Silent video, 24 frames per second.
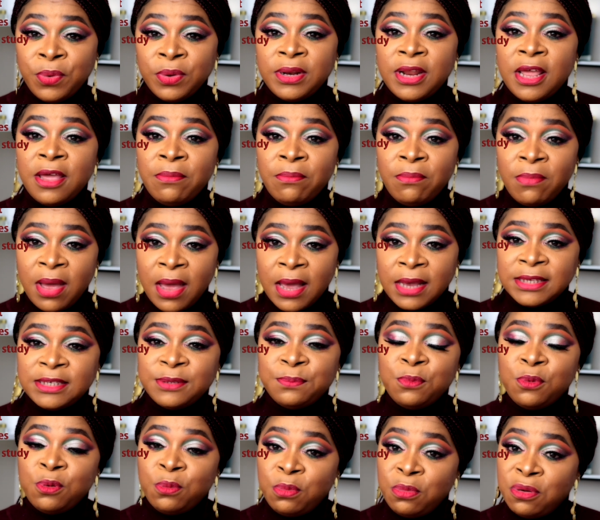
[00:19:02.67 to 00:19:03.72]
put a
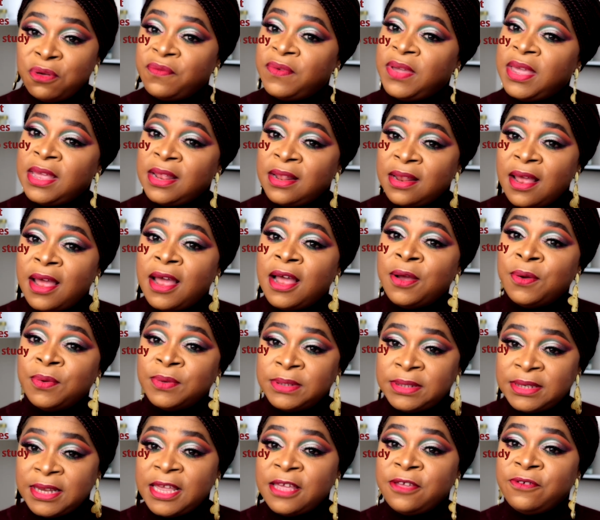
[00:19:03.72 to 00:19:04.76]
maximum of 8
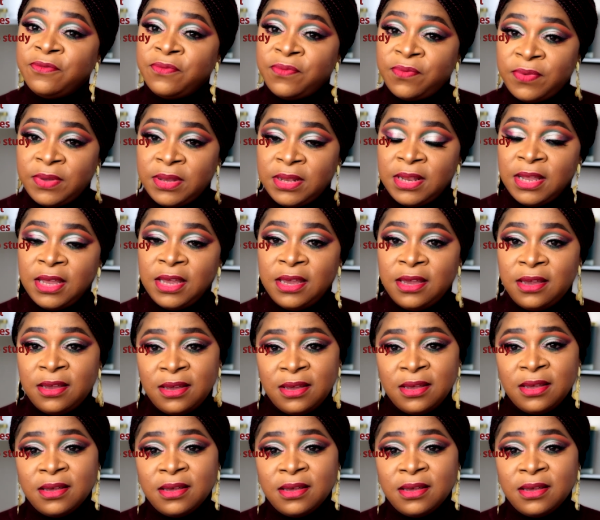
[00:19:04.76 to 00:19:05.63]
hours every day,